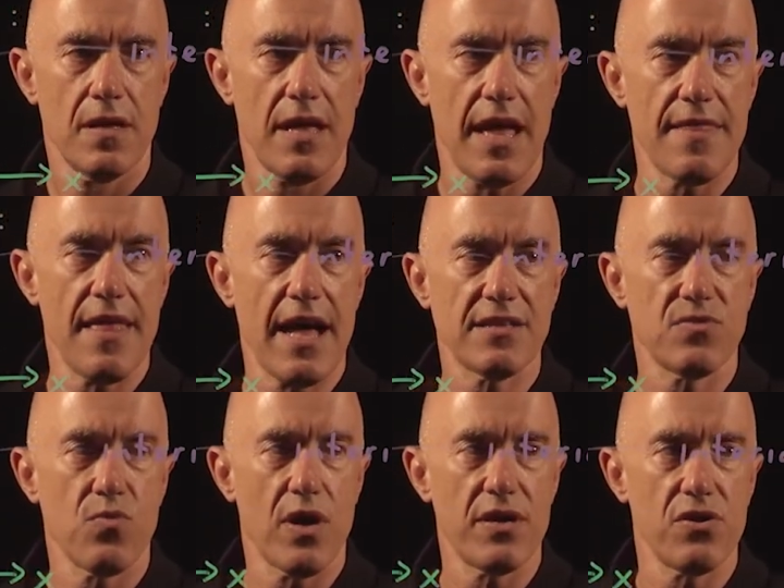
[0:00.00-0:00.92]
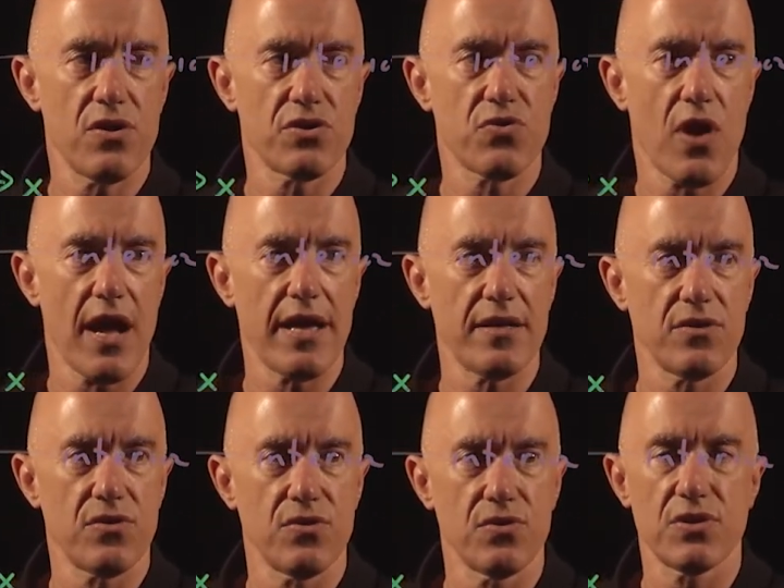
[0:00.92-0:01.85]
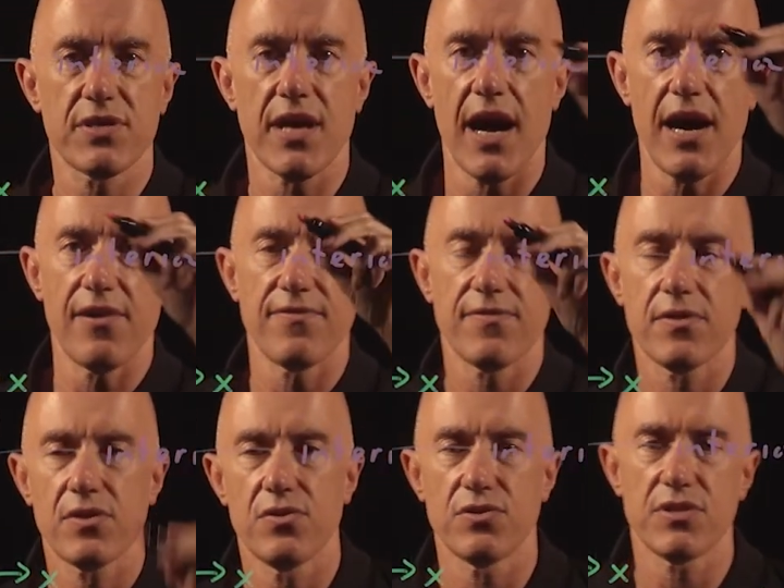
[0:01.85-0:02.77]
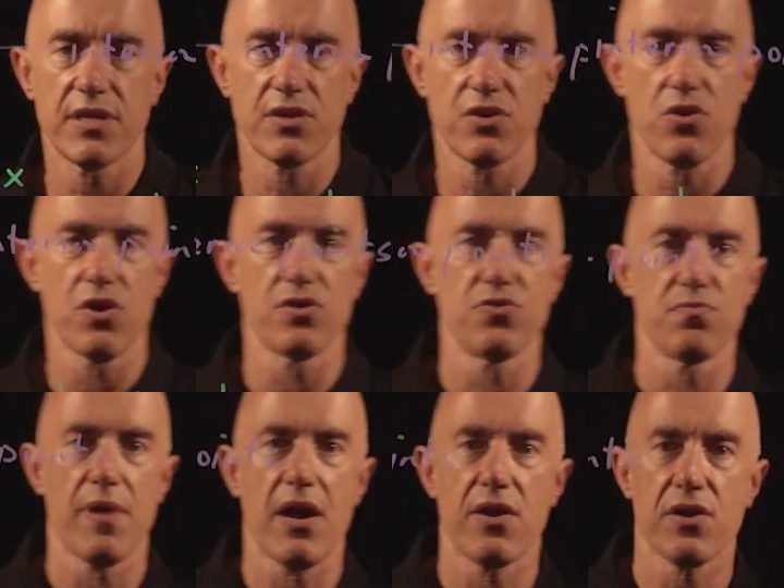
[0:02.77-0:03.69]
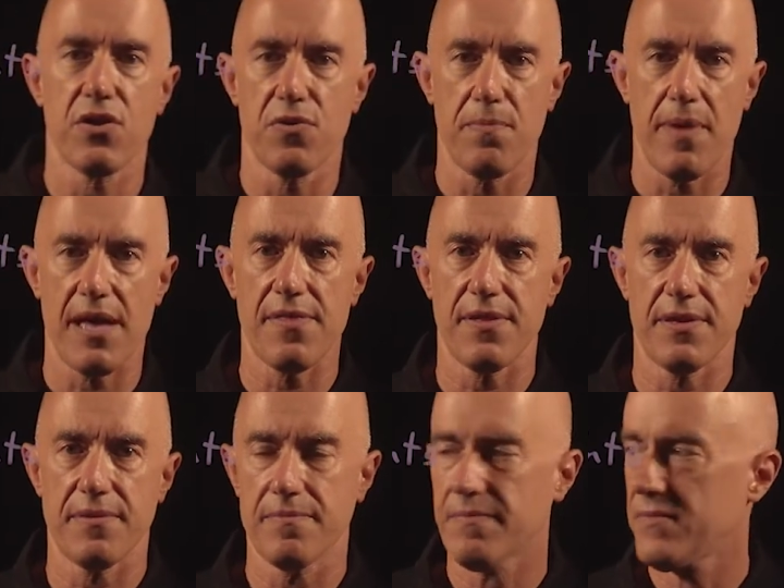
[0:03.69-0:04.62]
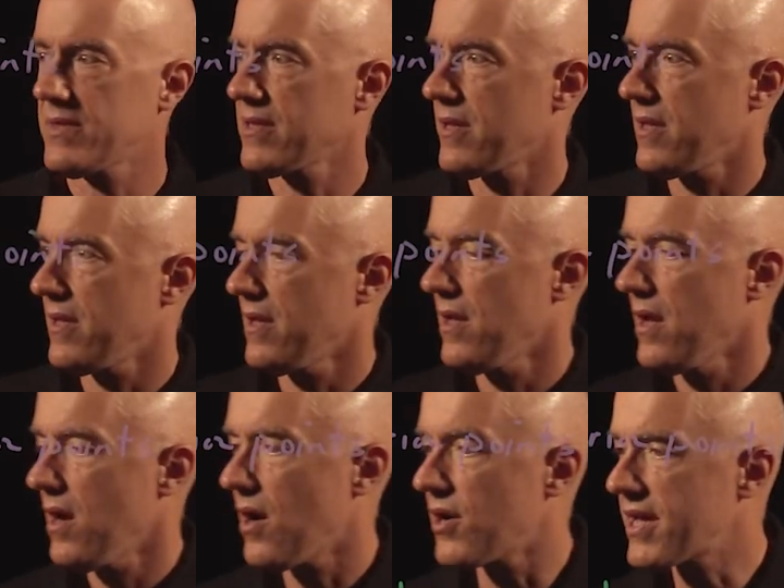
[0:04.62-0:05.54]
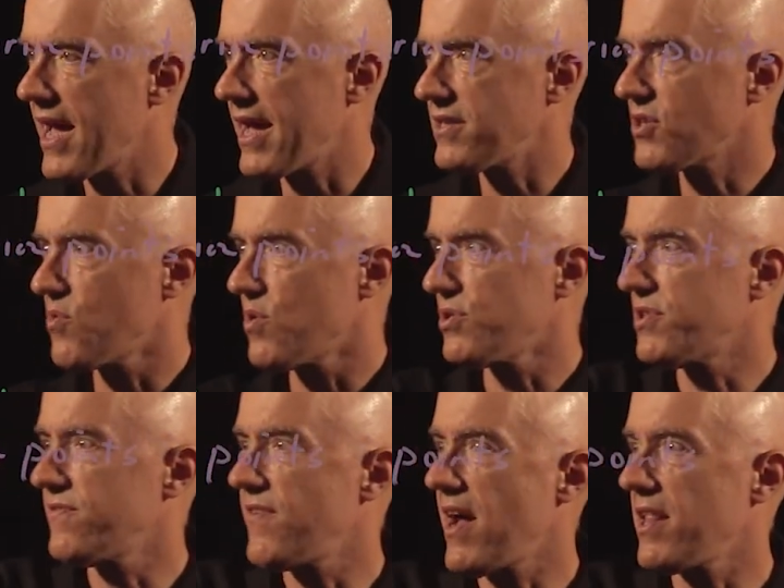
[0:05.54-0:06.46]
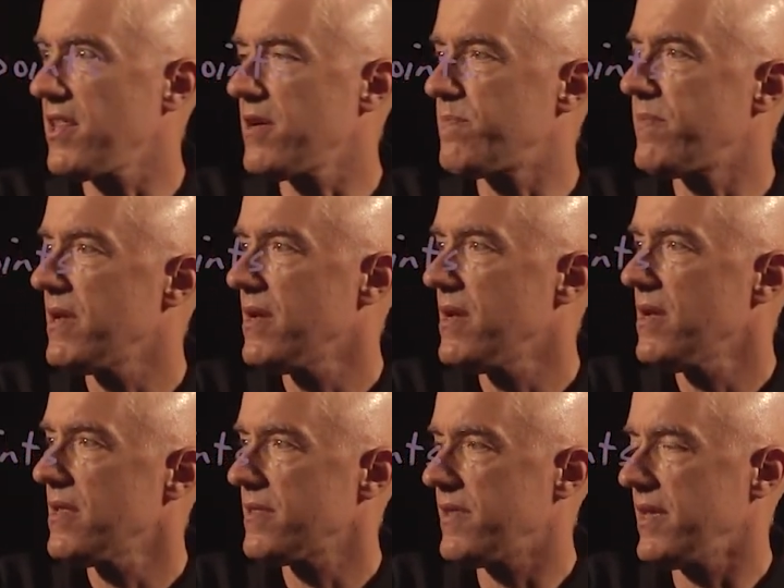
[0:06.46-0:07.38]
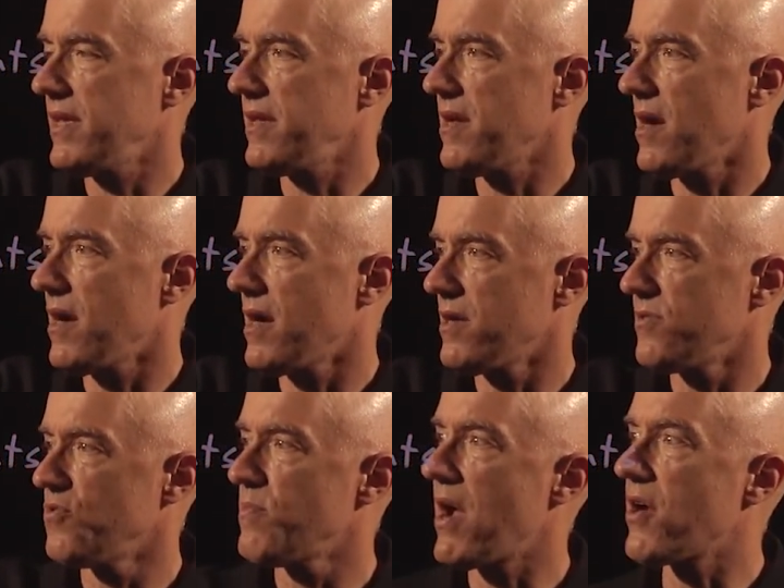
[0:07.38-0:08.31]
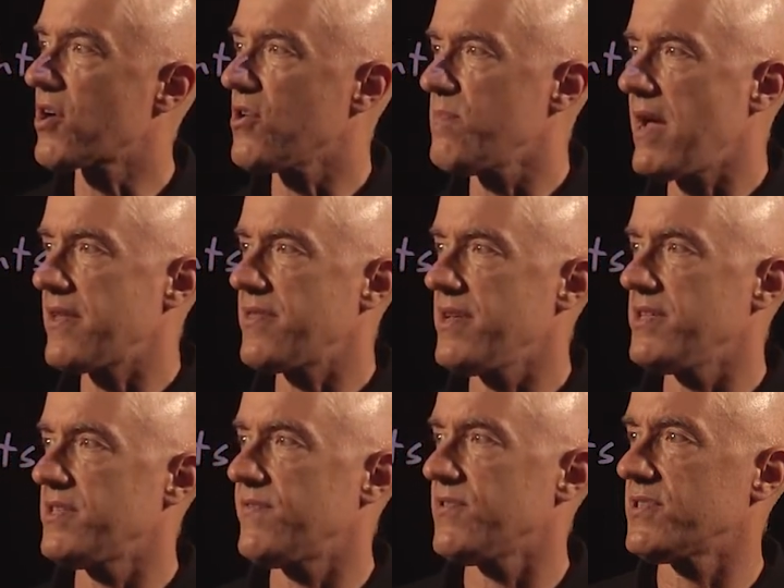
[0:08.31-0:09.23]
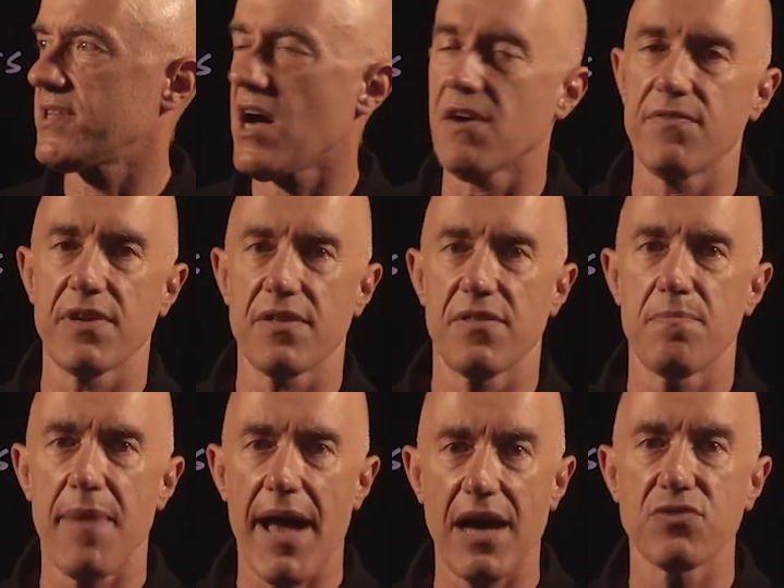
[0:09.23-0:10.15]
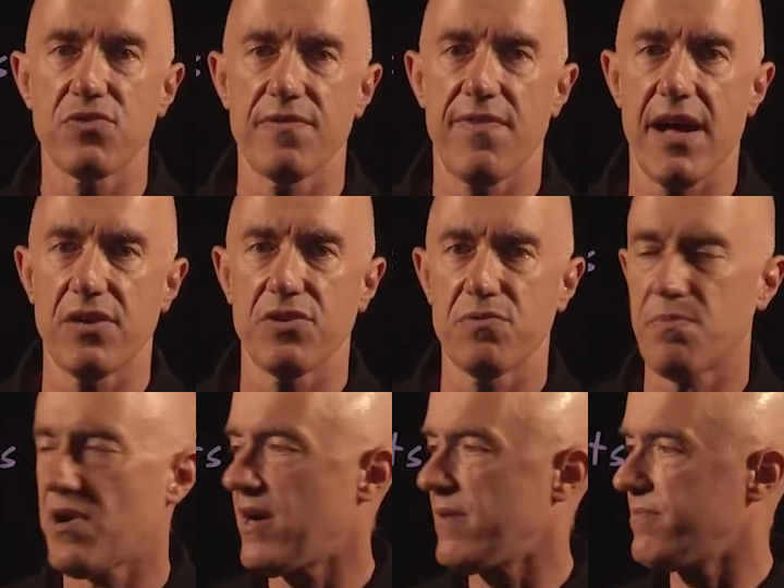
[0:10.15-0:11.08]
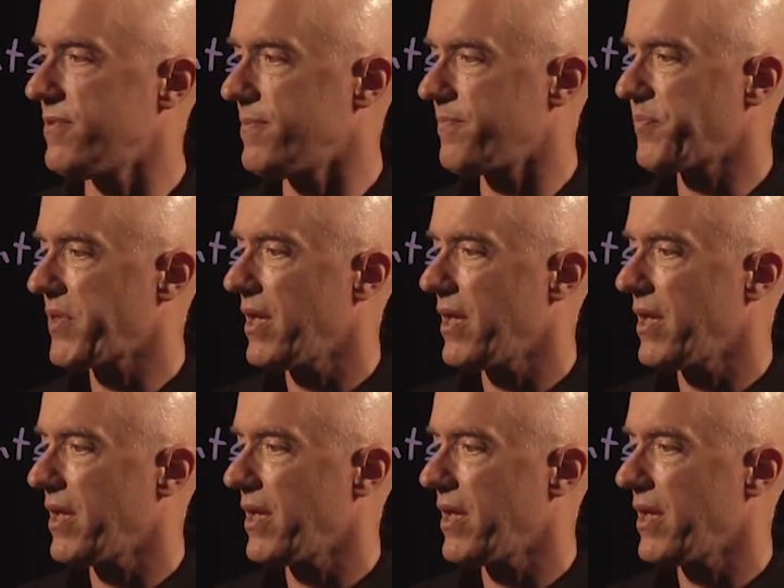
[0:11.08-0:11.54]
And that's what you're trying to solve using your numerical method. OK, so we'll develop the uh, numerical methods for solving the boundary value problem.